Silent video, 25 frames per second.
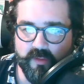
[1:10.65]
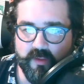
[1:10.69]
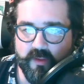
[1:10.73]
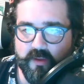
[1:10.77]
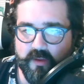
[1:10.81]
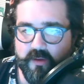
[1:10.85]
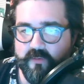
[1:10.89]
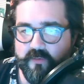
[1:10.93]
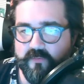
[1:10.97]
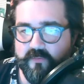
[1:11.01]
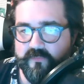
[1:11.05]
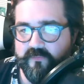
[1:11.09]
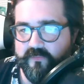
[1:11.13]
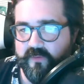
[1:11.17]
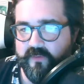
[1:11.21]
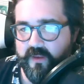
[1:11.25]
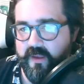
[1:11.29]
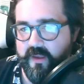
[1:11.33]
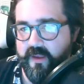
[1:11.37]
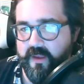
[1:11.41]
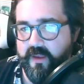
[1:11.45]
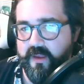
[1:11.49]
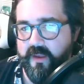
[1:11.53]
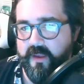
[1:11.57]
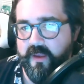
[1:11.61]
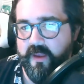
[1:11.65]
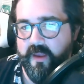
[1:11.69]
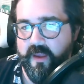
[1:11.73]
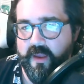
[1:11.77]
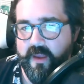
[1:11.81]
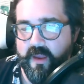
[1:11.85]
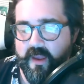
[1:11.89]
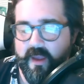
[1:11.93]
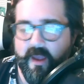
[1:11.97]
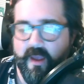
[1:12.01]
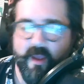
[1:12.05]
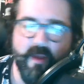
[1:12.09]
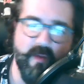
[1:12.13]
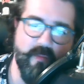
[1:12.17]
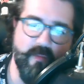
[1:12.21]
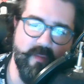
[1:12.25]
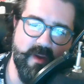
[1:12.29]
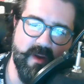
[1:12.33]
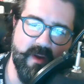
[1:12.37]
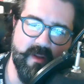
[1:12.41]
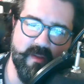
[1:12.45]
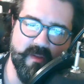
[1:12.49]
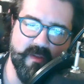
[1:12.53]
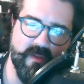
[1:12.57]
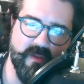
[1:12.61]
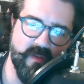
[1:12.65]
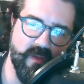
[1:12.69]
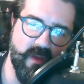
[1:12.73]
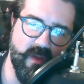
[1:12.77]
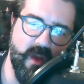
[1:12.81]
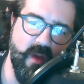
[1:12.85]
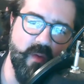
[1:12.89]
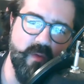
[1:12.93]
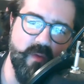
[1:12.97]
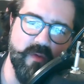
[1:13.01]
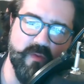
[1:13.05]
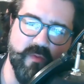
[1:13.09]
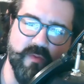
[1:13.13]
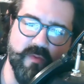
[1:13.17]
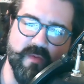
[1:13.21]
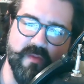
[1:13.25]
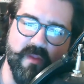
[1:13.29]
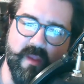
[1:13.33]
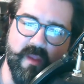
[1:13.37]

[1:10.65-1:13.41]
years. Um, and it's always was